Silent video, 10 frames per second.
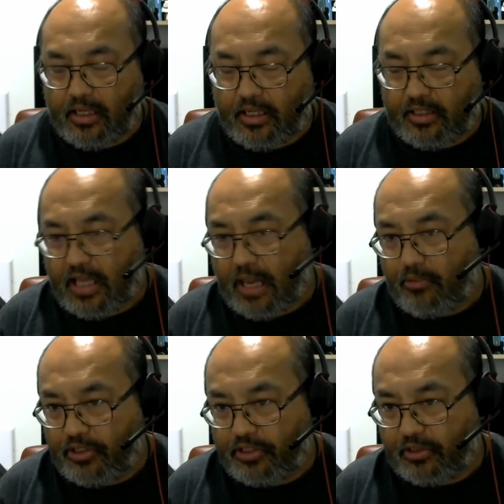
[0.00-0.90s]
in the
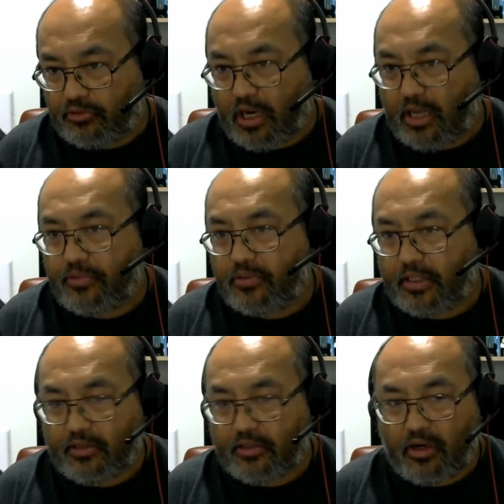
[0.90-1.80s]
Aboriginal tribes.
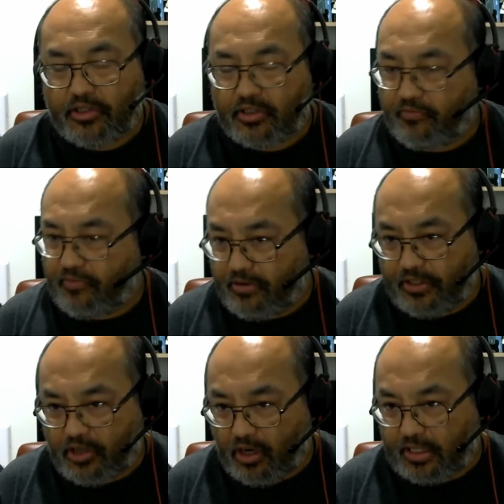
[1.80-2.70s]
That there are some
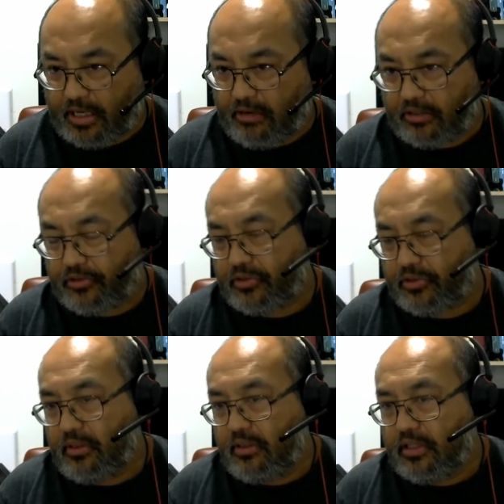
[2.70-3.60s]
very dark characters
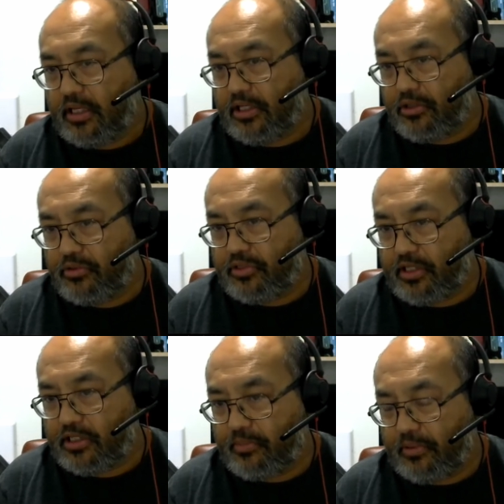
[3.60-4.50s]
that use
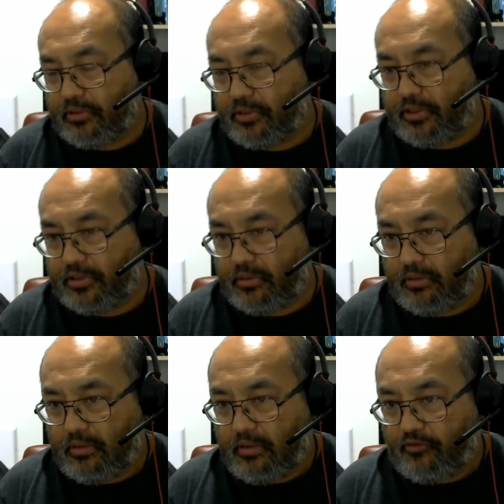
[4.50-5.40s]
these abilities
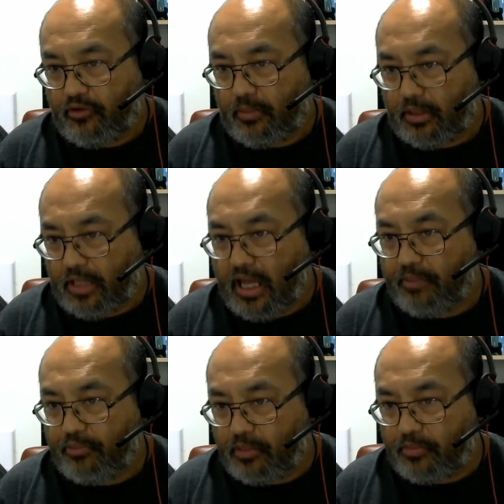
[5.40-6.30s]
for
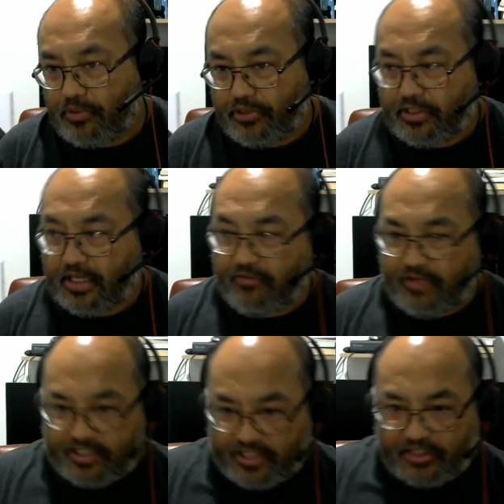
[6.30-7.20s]
malign purposes,
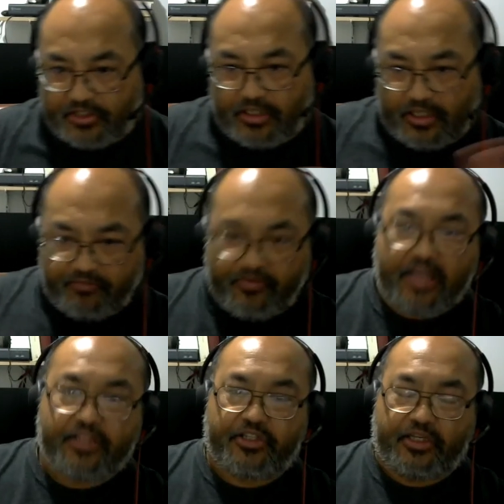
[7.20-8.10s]
essentially
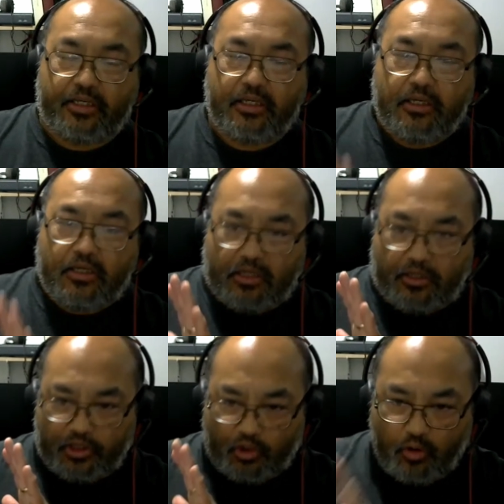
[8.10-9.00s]
advancing
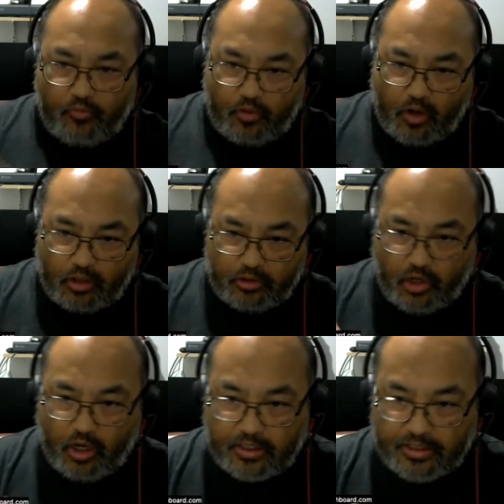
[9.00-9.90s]
this overall
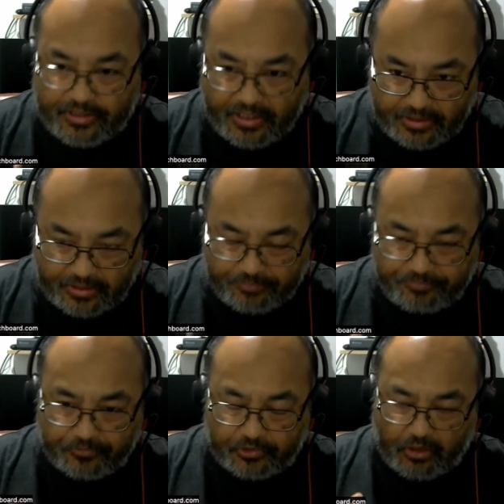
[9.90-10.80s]
dark agenda.
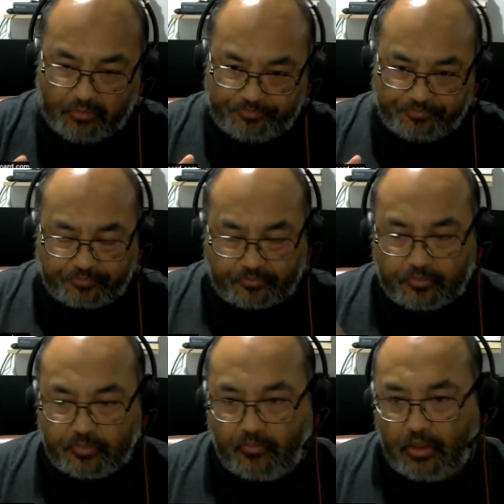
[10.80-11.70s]
So
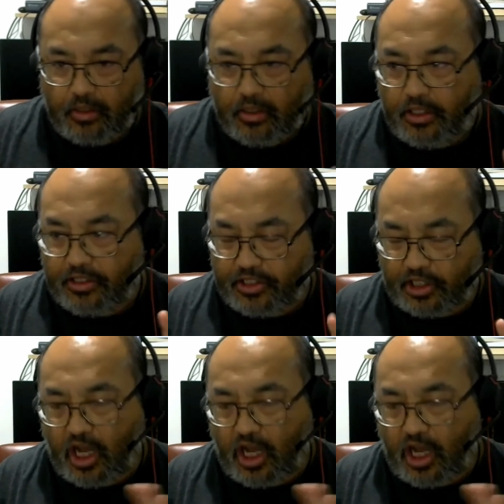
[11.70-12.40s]
it's a